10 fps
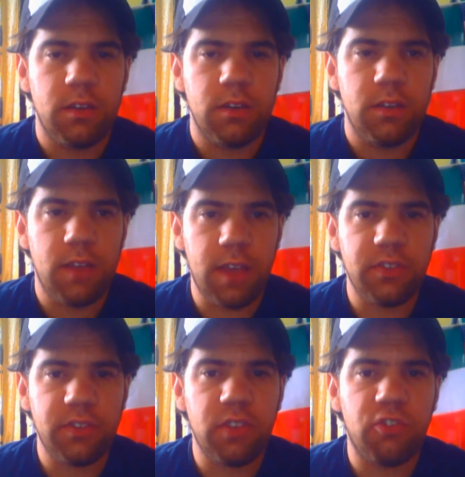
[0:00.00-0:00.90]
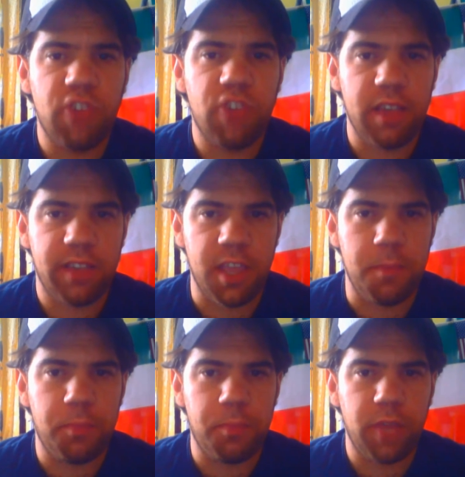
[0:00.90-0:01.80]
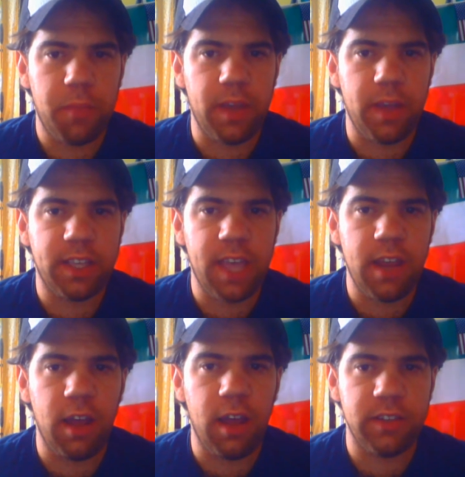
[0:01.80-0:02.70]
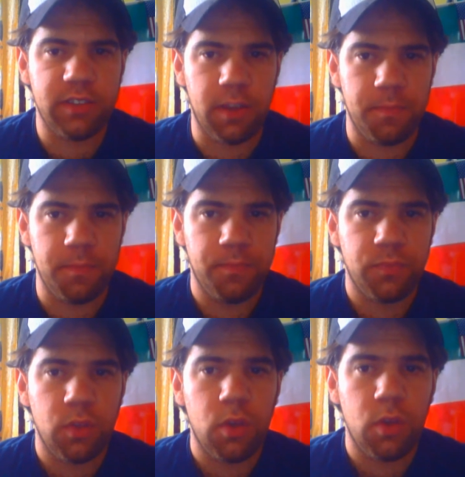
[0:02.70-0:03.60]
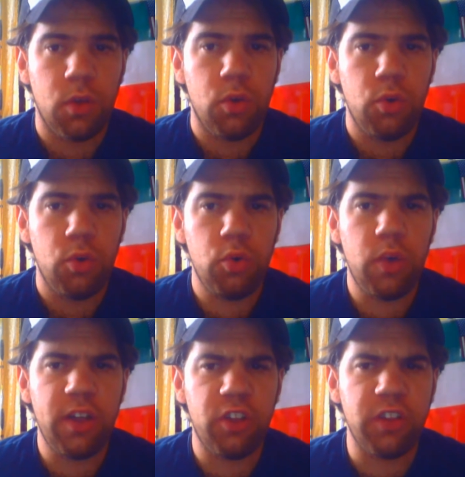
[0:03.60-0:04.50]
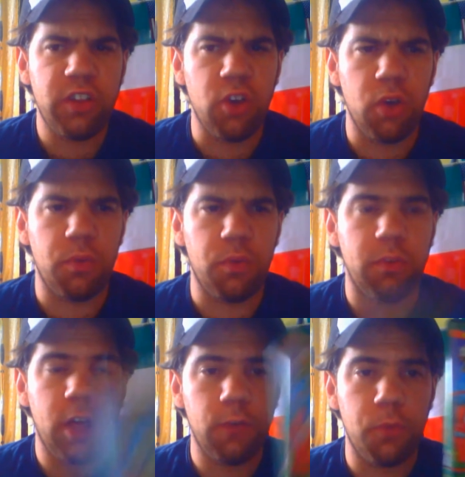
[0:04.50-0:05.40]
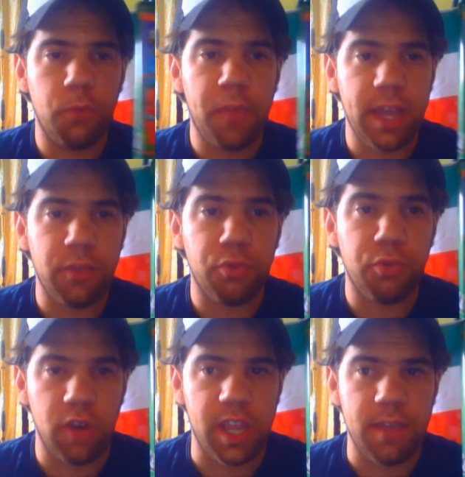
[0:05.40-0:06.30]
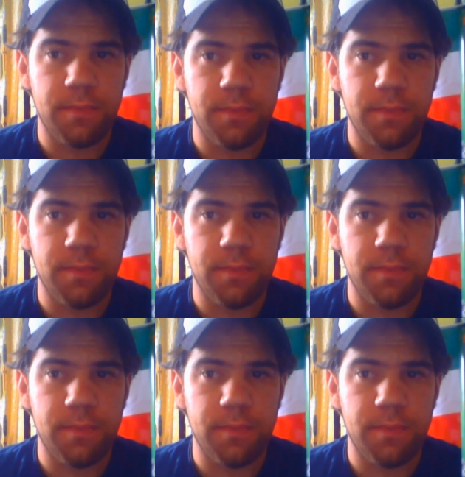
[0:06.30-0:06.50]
Next is Jesse, played by Kate Hudson, who I only know from Kung Fu Panda 3.